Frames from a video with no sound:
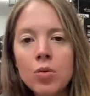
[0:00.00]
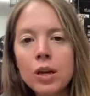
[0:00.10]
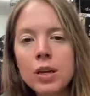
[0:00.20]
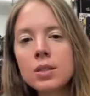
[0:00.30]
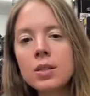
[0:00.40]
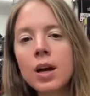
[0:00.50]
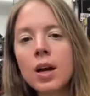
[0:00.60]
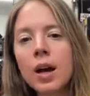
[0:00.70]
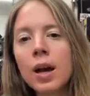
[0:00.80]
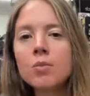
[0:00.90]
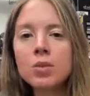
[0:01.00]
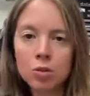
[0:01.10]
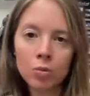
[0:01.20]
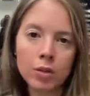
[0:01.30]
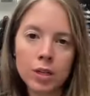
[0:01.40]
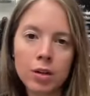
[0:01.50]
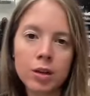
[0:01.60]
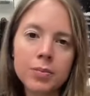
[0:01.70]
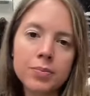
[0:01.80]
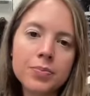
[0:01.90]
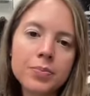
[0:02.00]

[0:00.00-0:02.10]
things that I'm still working on.